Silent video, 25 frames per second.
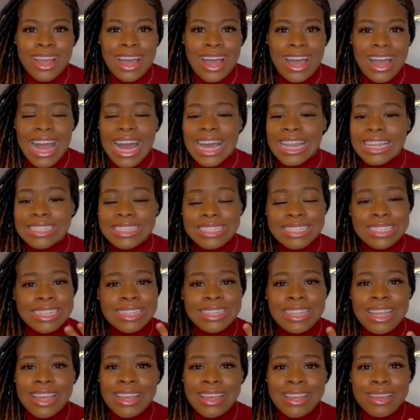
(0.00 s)
I gotta sit
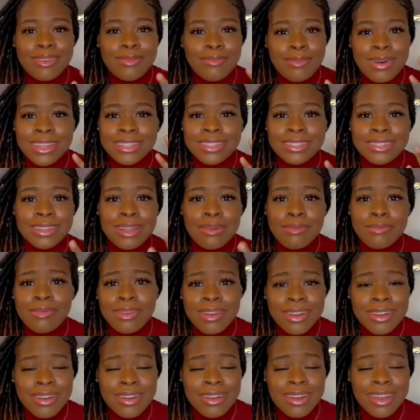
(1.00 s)
there in my
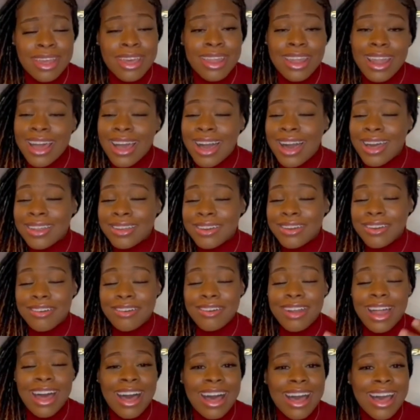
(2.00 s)
slumber and I gotta
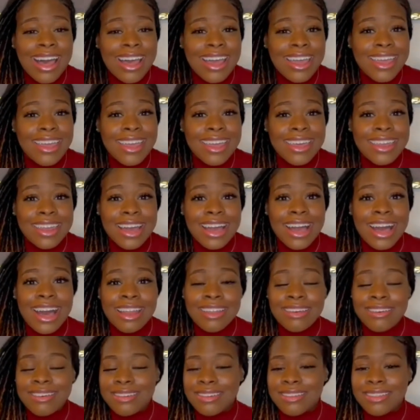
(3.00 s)
cry and I
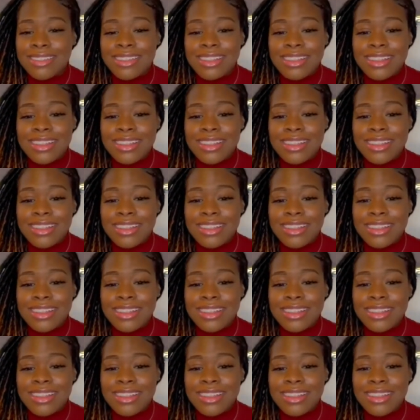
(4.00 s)
gotta